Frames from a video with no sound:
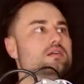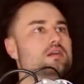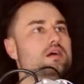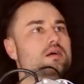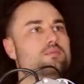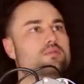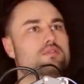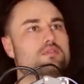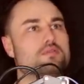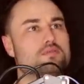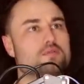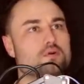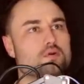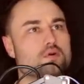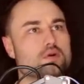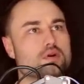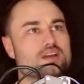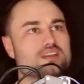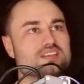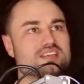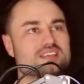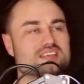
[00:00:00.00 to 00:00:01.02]
Number
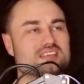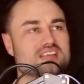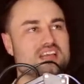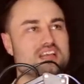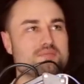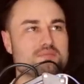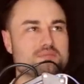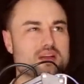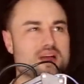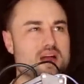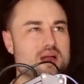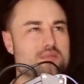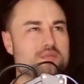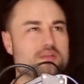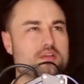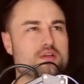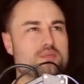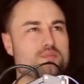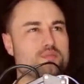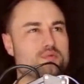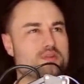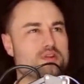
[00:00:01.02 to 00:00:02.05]
four is the same time that
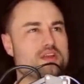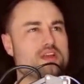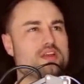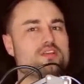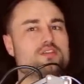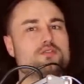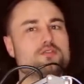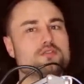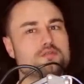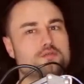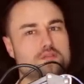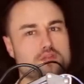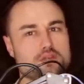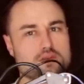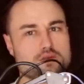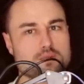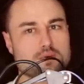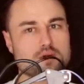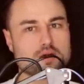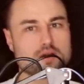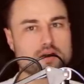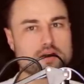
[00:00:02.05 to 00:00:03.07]
you're putting into
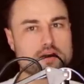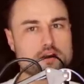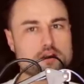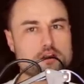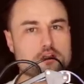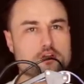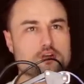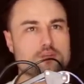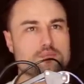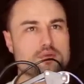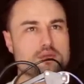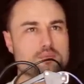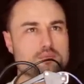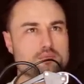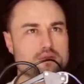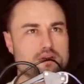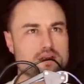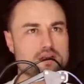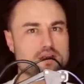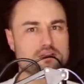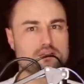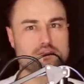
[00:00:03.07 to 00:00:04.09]
affiliate marketing, you could be
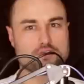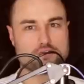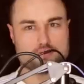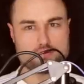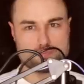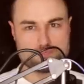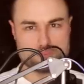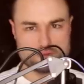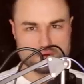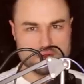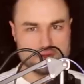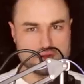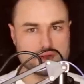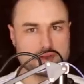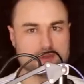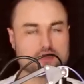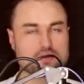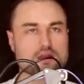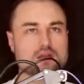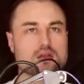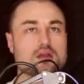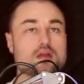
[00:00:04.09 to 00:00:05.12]
putting into your own
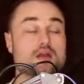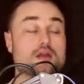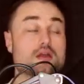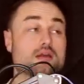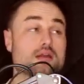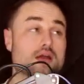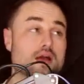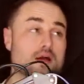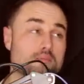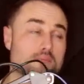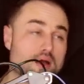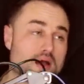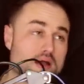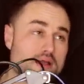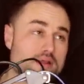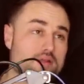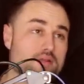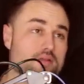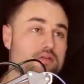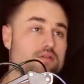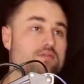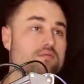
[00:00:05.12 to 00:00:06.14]
product. Now,
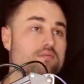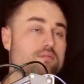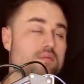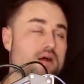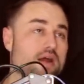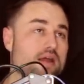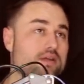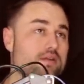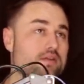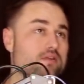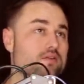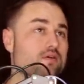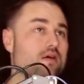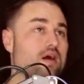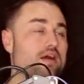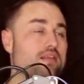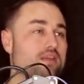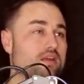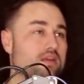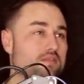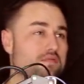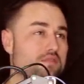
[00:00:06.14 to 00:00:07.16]
mind you,
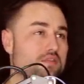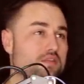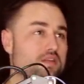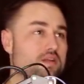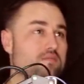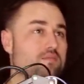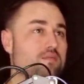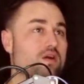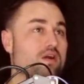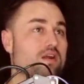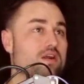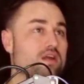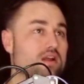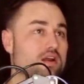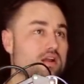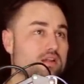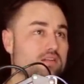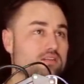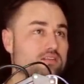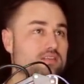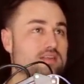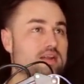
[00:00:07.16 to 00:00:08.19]
I think affiliate marketing,
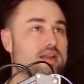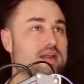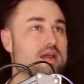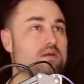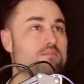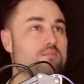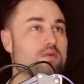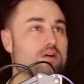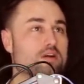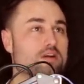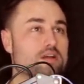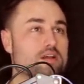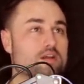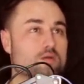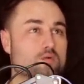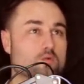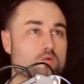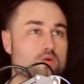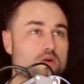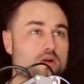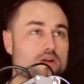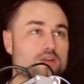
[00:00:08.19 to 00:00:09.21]
understanding how
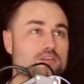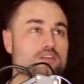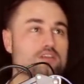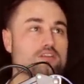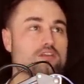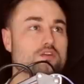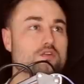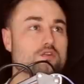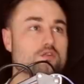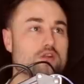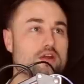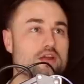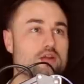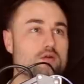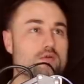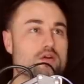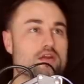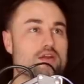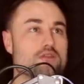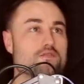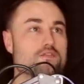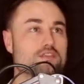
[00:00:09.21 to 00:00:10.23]
marketing works is a great
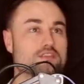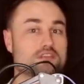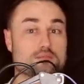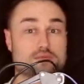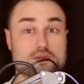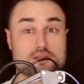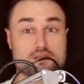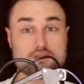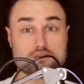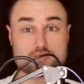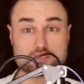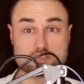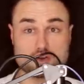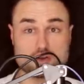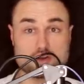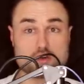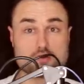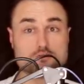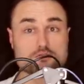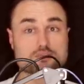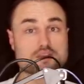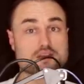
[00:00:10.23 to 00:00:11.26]
way for somebody to
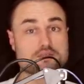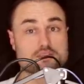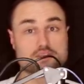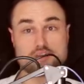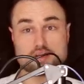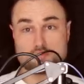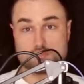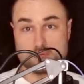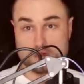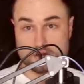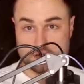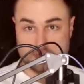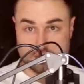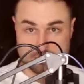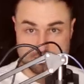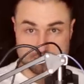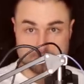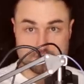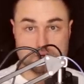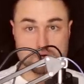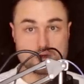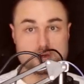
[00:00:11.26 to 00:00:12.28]
start who's never done marketing
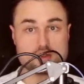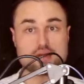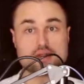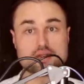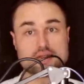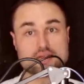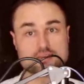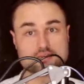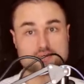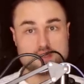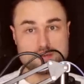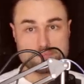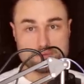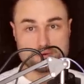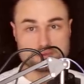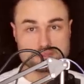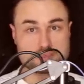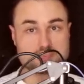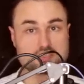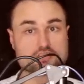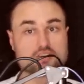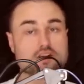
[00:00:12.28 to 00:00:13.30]
before. That's why I
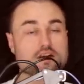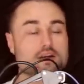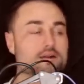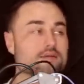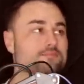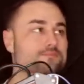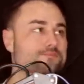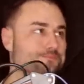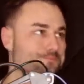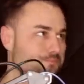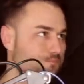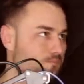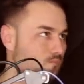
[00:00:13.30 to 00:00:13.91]
personally started.